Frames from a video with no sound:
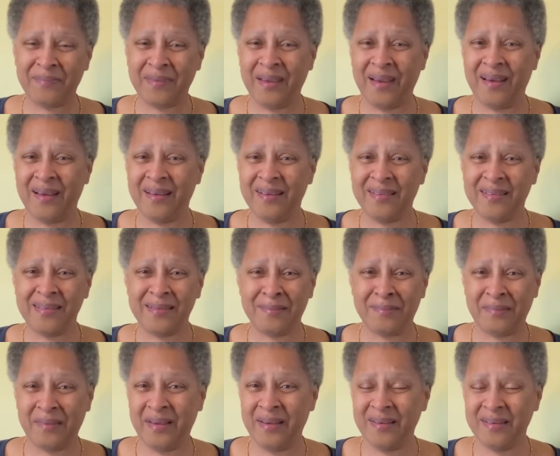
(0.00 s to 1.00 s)
Guys,
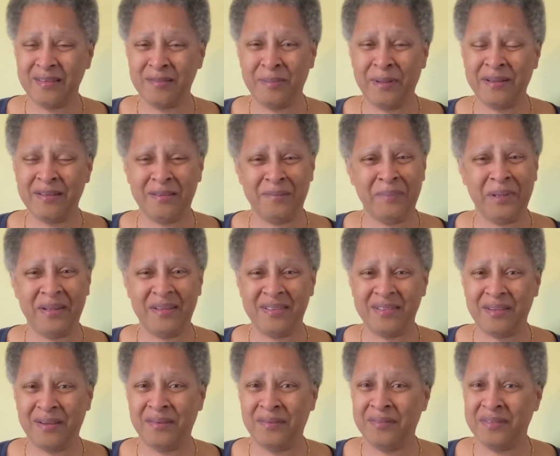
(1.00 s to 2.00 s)
unexpected money
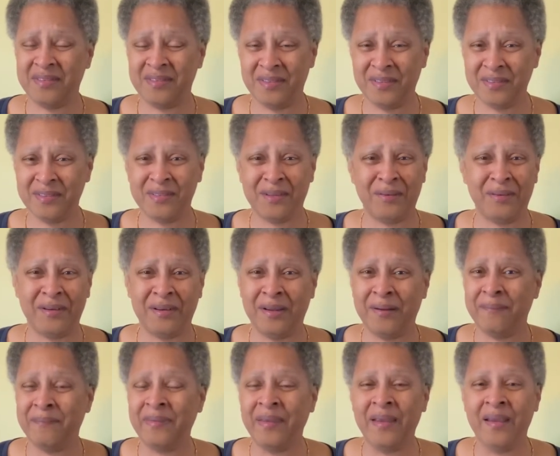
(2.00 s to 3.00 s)
still showing
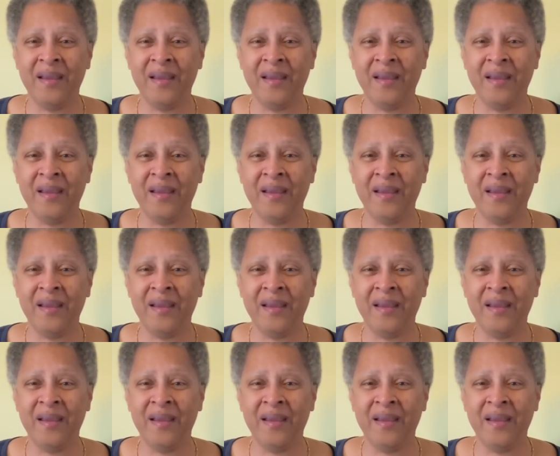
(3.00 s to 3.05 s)
up.